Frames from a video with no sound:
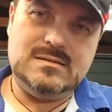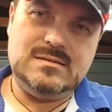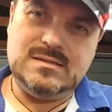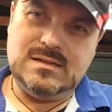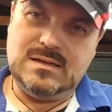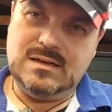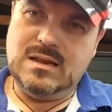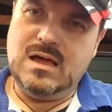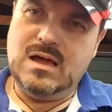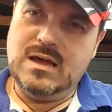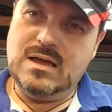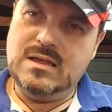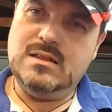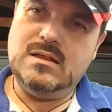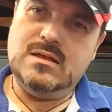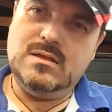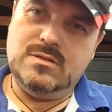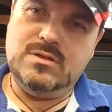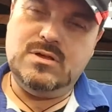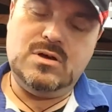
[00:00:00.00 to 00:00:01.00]
to
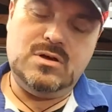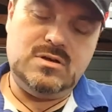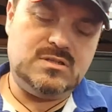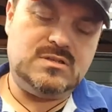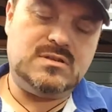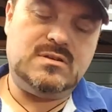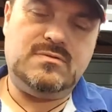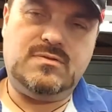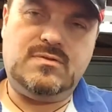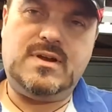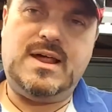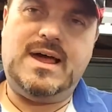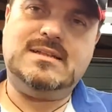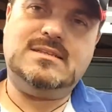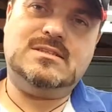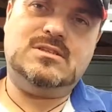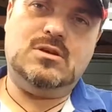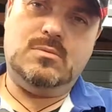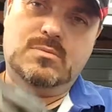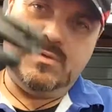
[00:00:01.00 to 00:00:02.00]
line those
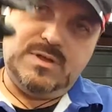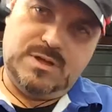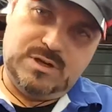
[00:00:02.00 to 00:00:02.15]
flats up.